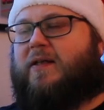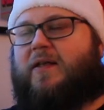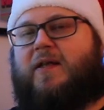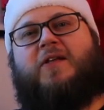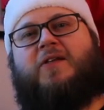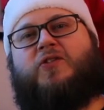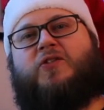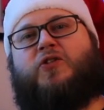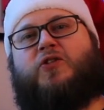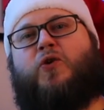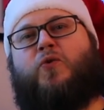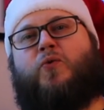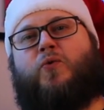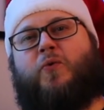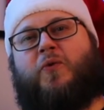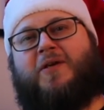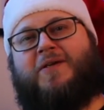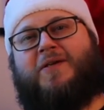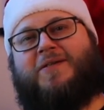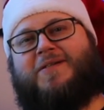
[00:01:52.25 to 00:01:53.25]
So
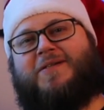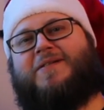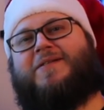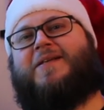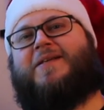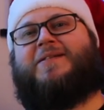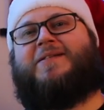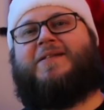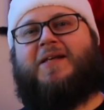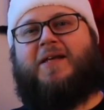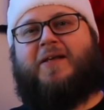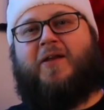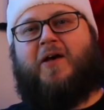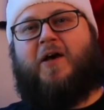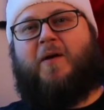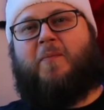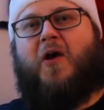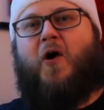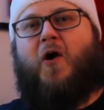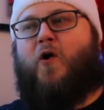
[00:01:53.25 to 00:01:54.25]
this is the
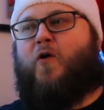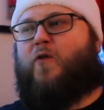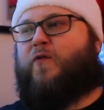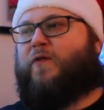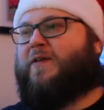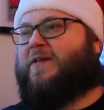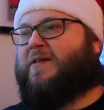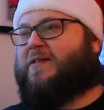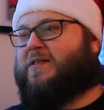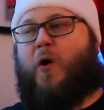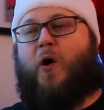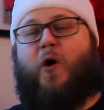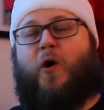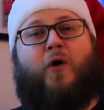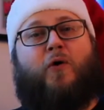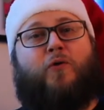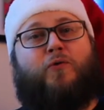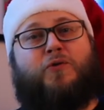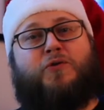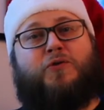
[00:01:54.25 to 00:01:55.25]
setup of this
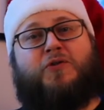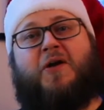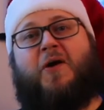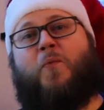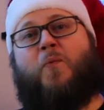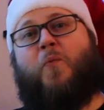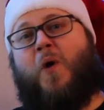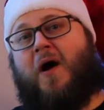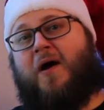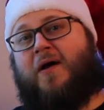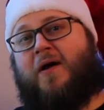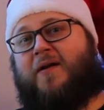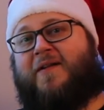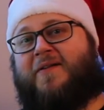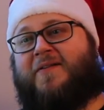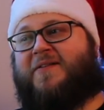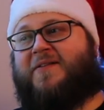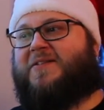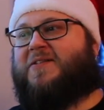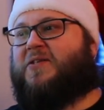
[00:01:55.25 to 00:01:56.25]

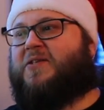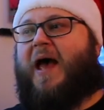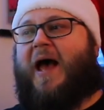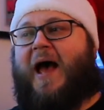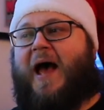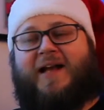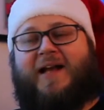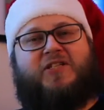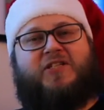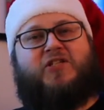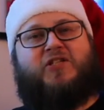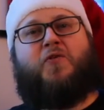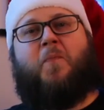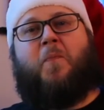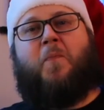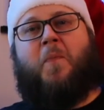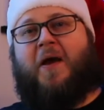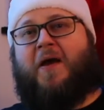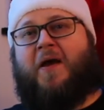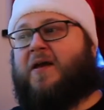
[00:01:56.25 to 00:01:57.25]
ultra-violent
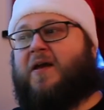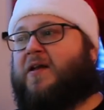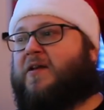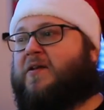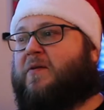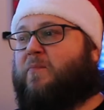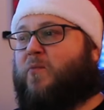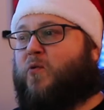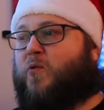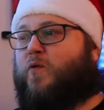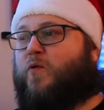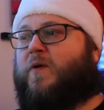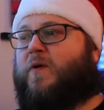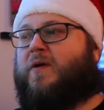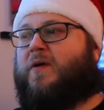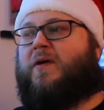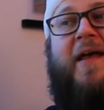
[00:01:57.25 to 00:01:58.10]
action-packed movie